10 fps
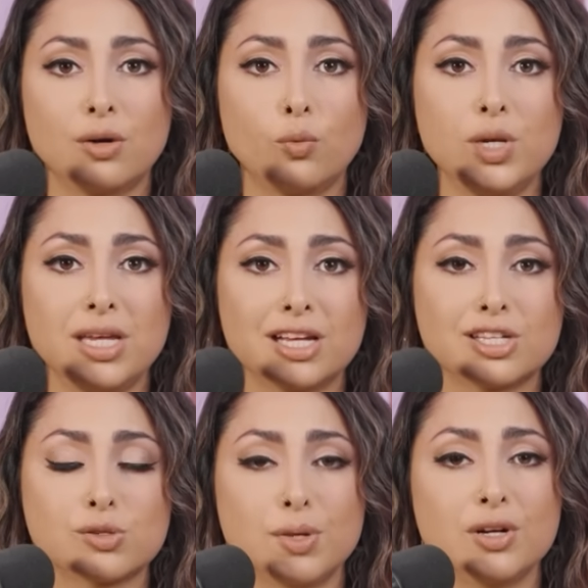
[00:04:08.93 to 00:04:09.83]
We
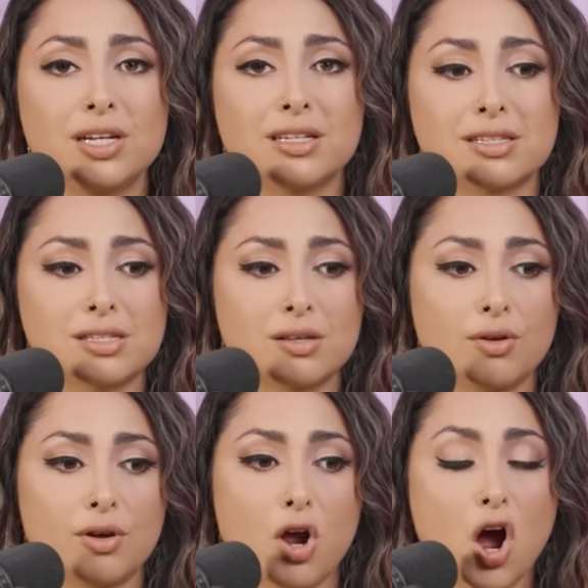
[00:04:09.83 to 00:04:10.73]
experience
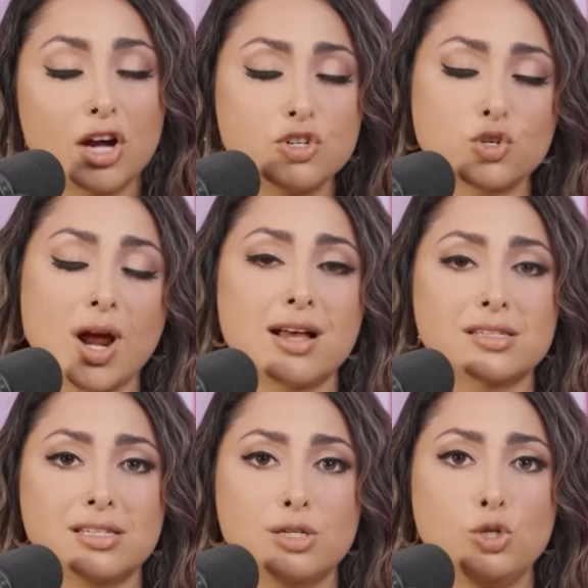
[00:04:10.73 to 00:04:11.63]

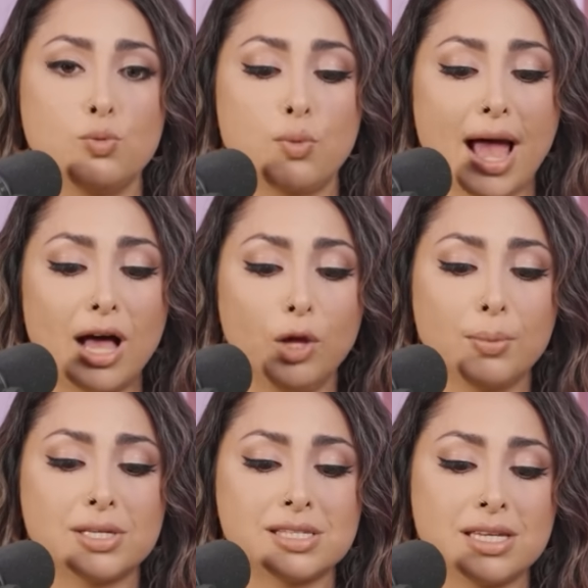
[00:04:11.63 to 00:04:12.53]
contrast to
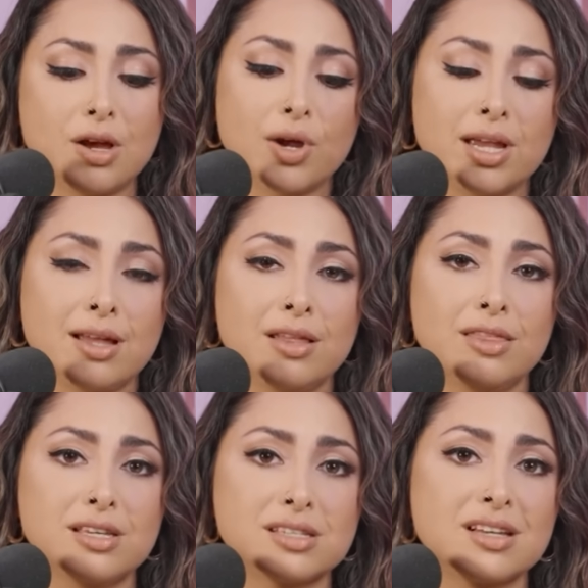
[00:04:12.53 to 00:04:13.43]
help us see, okay,
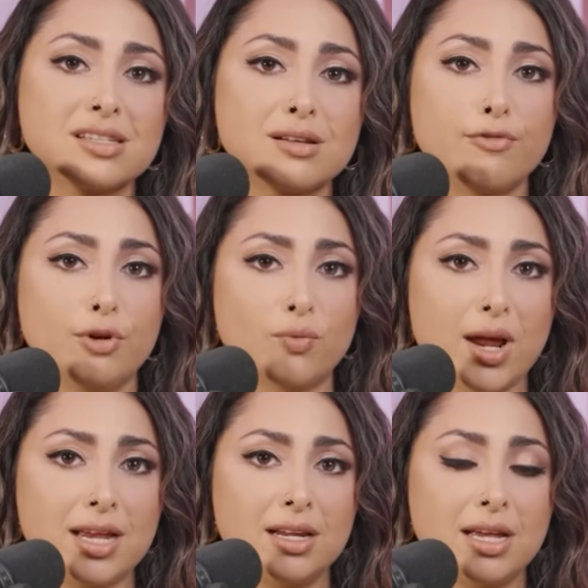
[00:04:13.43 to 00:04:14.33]
this doesn't feel
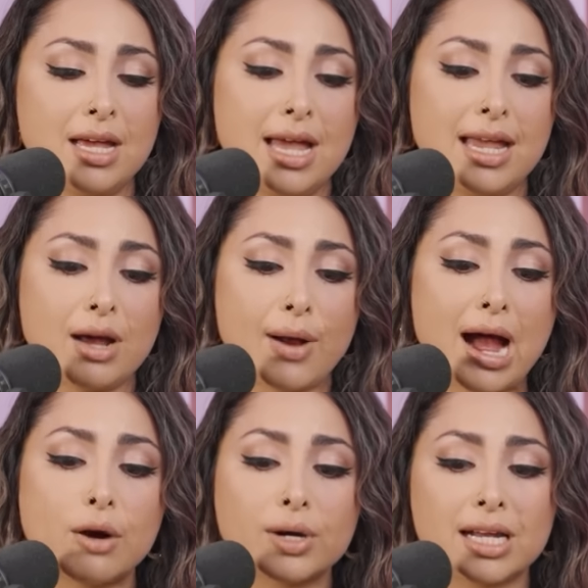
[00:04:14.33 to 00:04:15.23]
right. And now
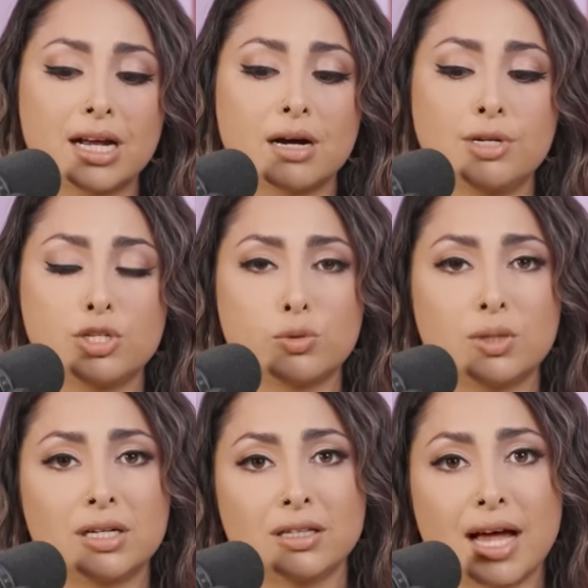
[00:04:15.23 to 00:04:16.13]
how can I come into
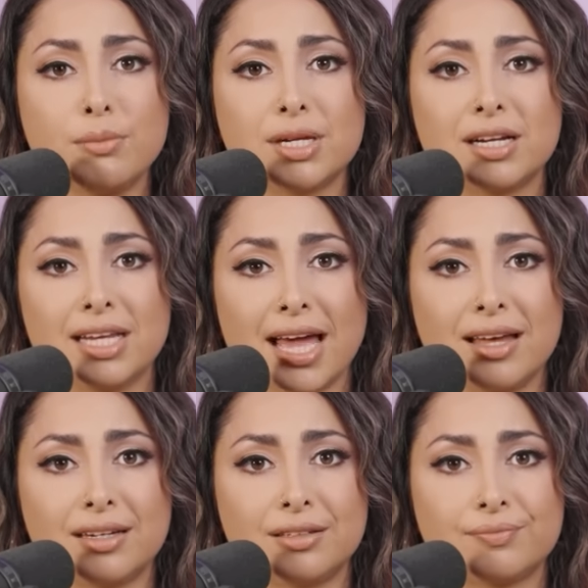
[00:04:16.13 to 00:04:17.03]
an alignment
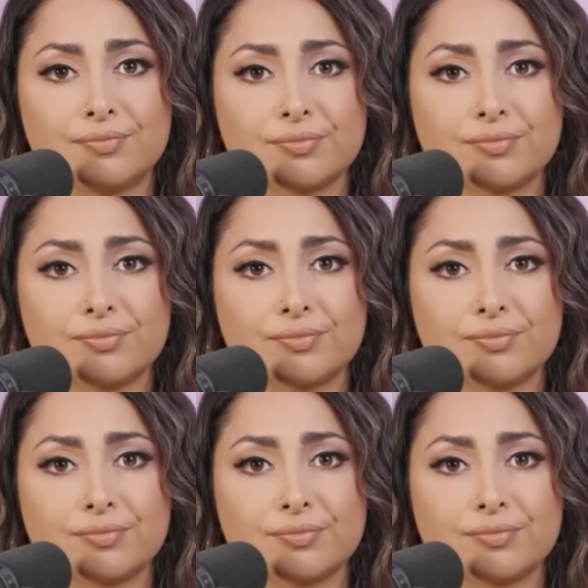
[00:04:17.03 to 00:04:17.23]
again?